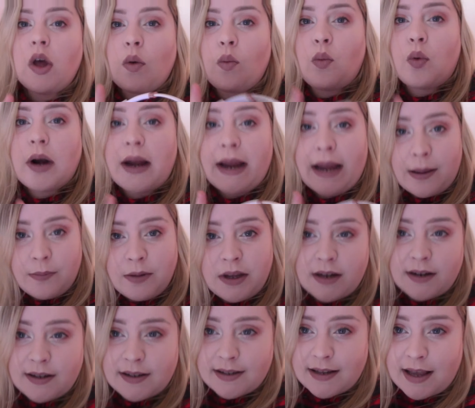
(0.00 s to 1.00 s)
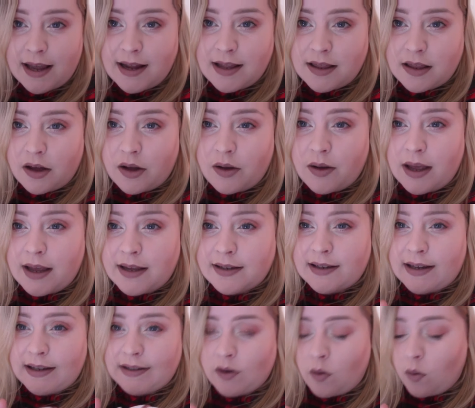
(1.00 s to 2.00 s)
What I am going to say though
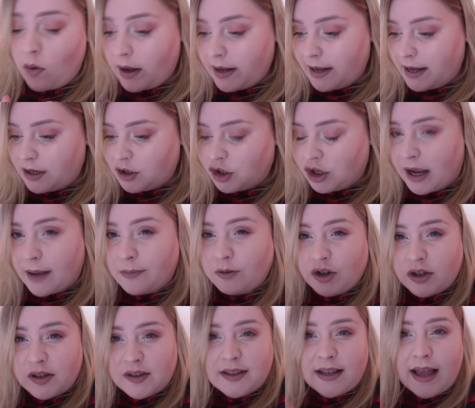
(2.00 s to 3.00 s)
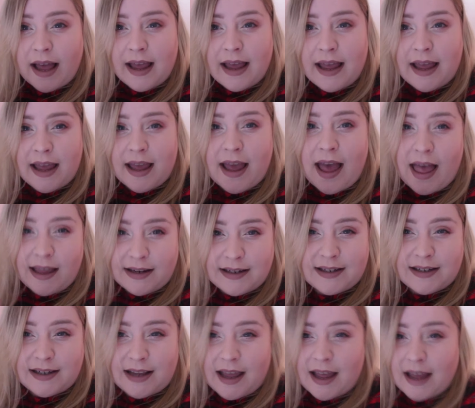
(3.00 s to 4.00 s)
is it's quite itchy. I'm just sat here
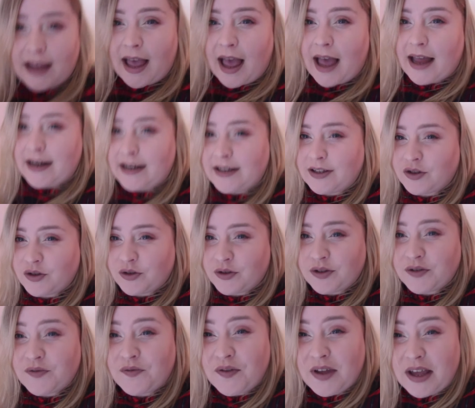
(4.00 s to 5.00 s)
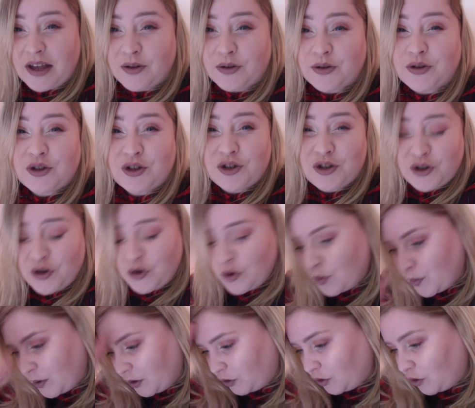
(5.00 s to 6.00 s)
editing and it does feel
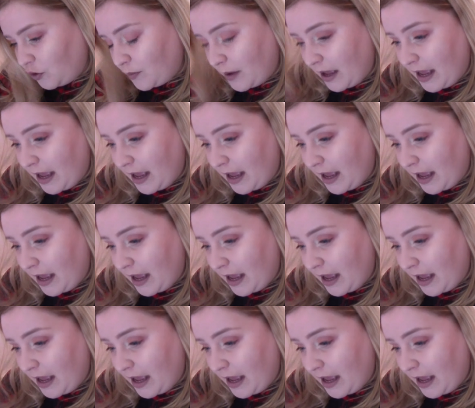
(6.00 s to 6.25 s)
super, super